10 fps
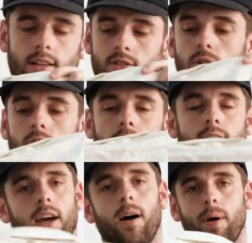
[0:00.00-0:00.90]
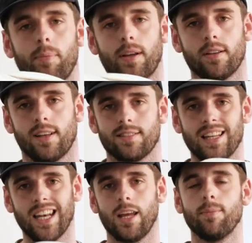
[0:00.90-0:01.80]
It's called Okayama because that's
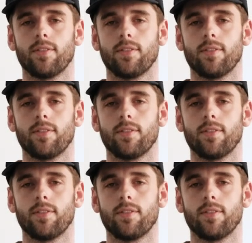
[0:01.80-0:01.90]
the name